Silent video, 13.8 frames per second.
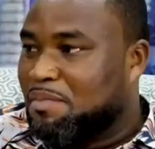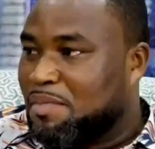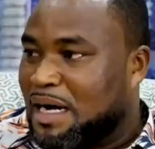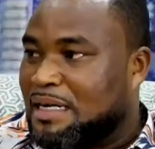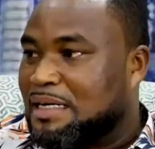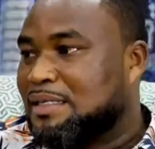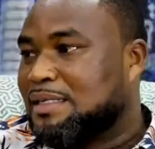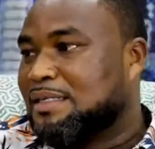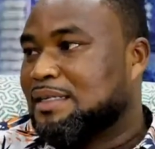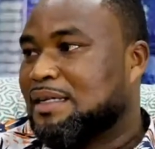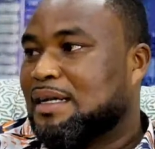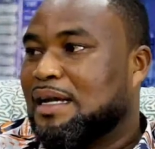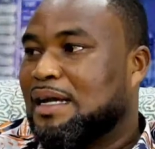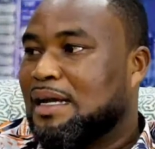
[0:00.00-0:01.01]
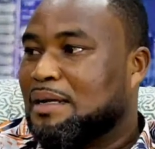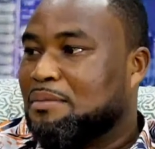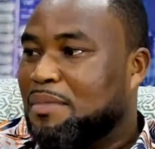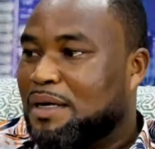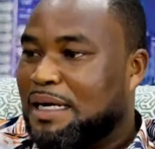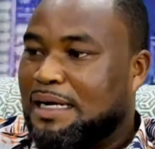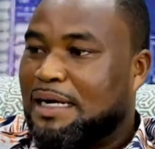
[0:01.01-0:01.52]
Let me buy this
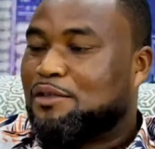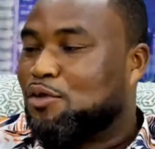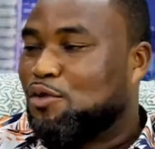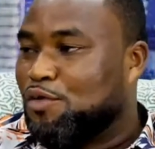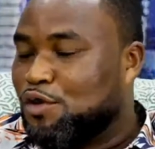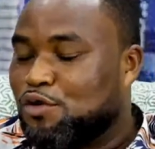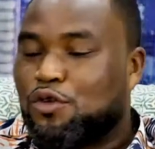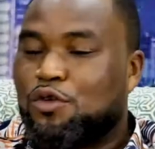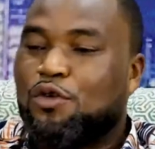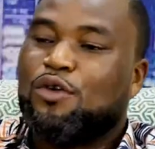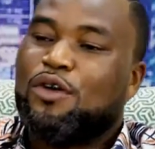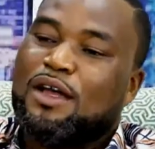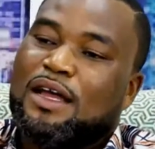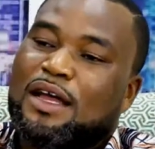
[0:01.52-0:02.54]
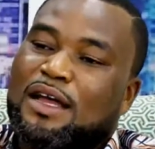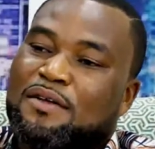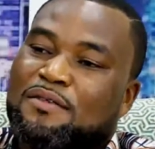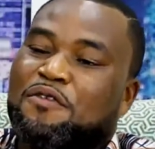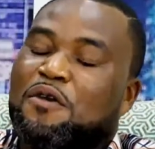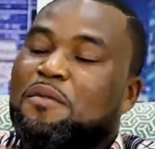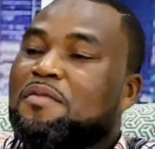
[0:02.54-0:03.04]
banana so we go. So
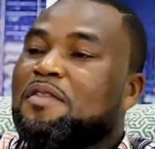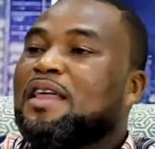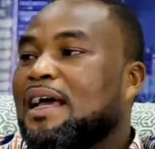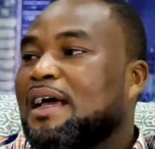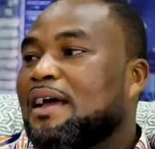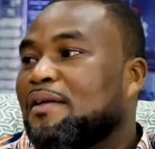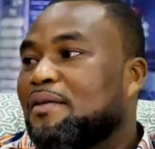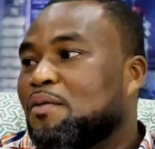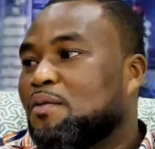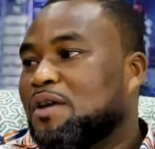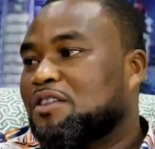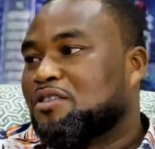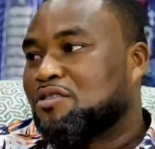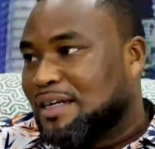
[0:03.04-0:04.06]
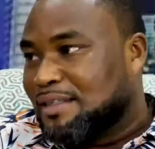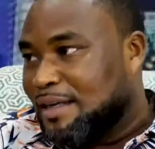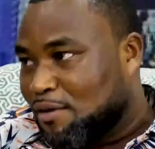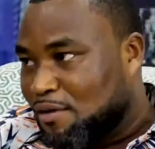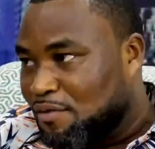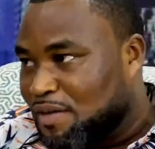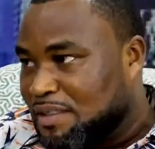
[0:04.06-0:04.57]
from there, we
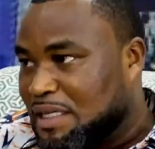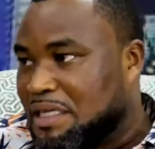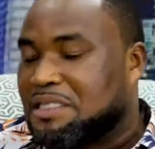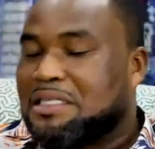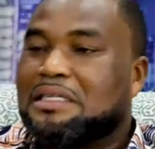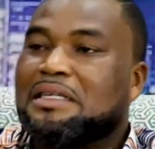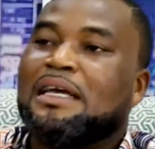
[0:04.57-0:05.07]
struck a conversation.